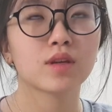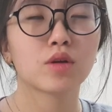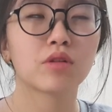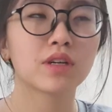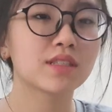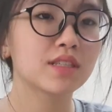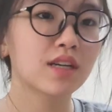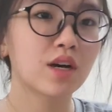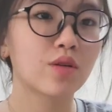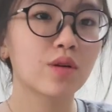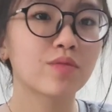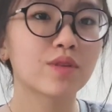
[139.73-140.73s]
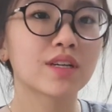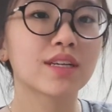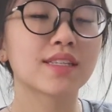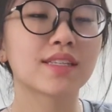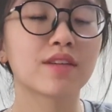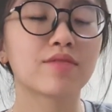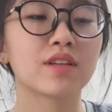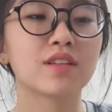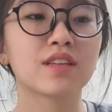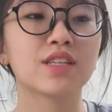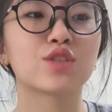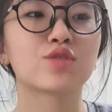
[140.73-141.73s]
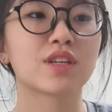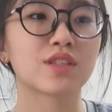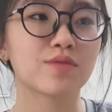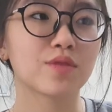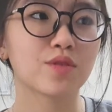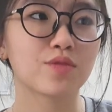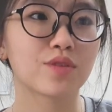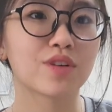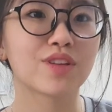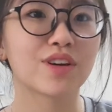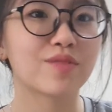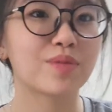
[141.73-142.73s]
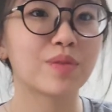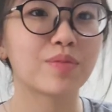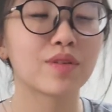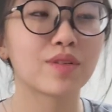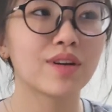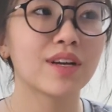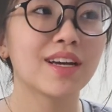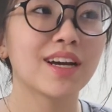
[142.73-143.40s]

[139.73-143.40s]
Quarantine, however, is definitely stressful for a lot of people.